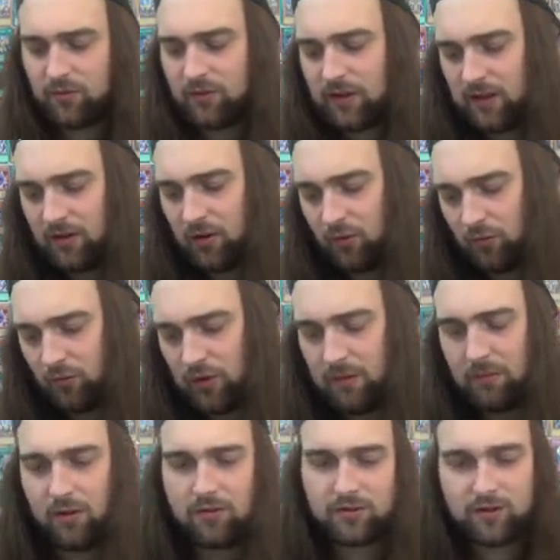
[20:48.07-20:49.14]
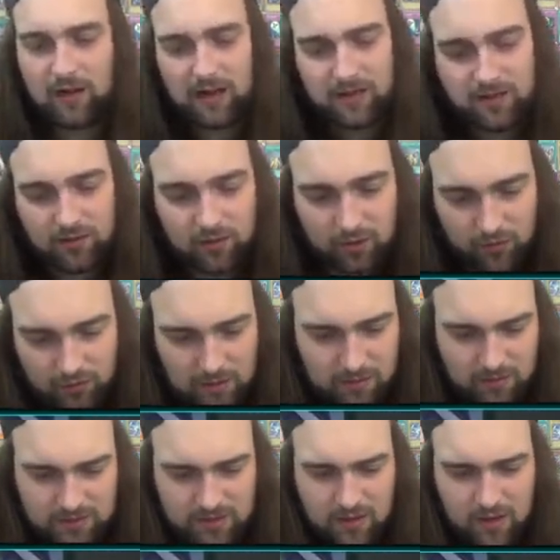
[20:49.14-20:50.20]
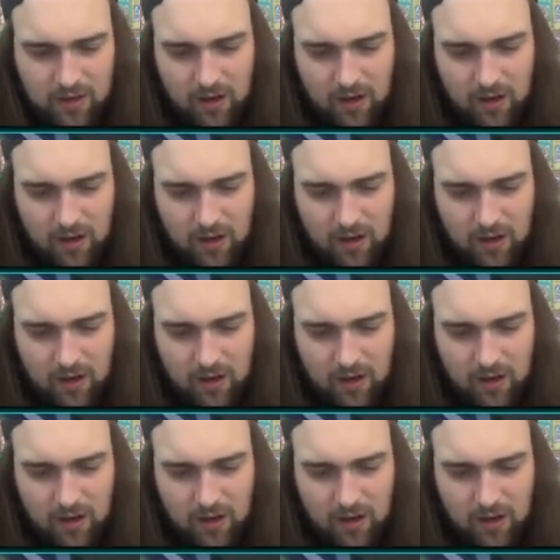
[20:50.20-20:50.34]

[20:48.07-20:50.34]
were the Kuribohs. Okay, so the Kuribohs.